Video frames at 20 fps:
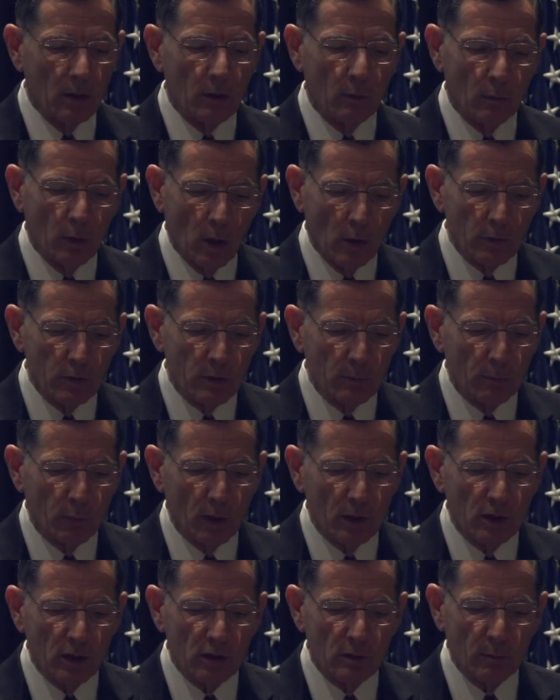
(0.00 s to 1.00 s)
The roads and
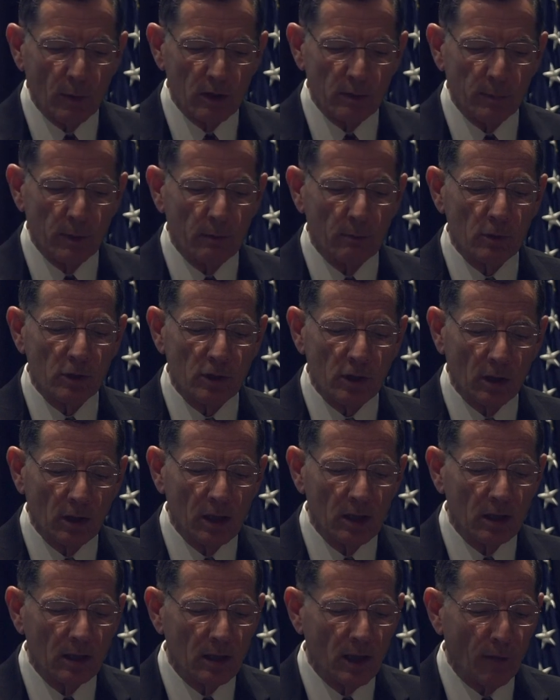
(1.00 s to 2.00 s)
bridges must be
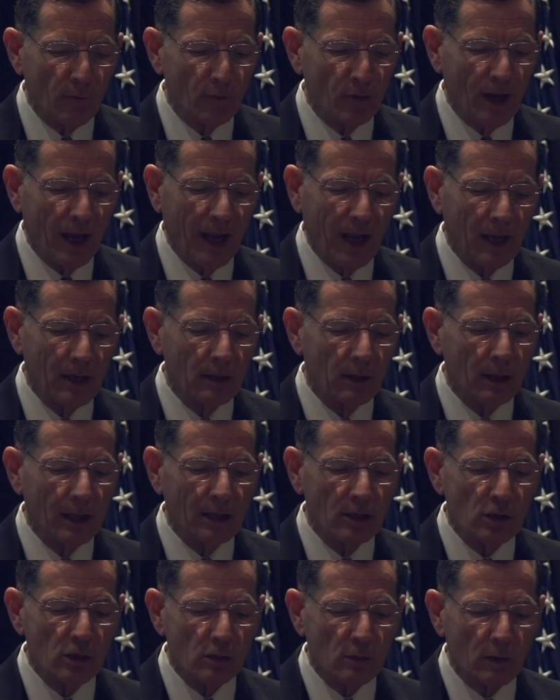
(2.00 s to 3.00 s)
resilient enough to handle
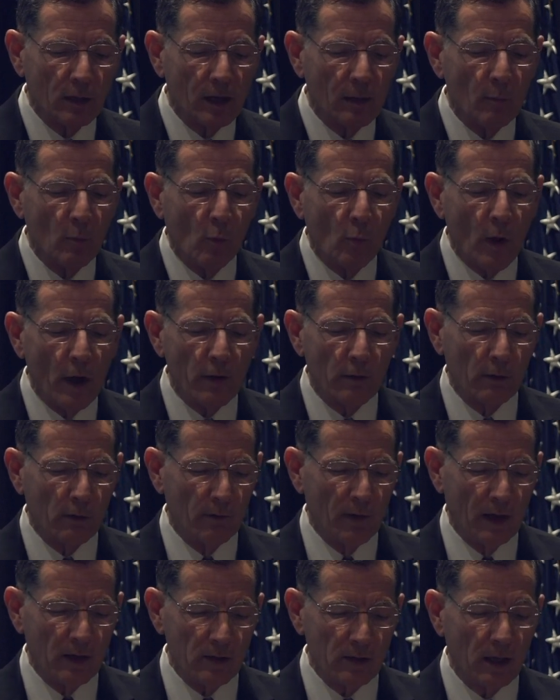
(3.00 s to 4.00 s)
extreme weather
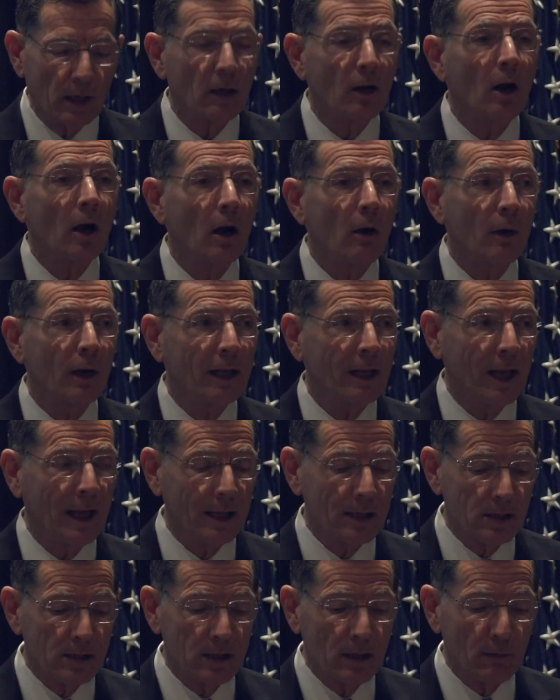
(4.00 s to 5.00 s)
events like
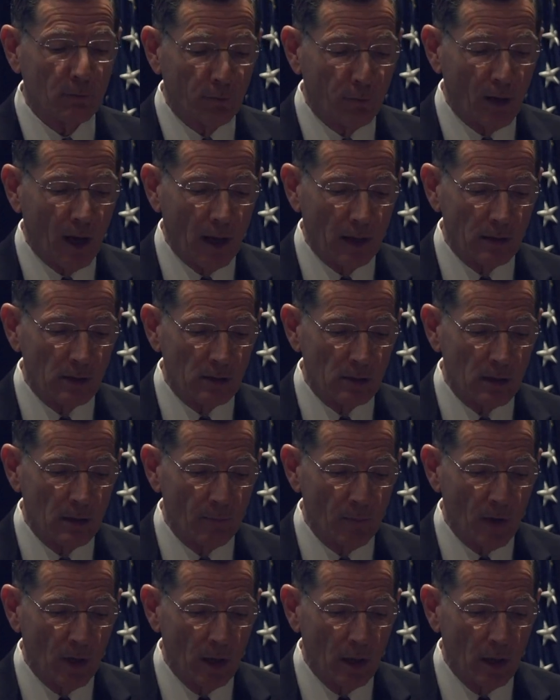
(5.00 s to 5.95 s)
hurricanes and floods.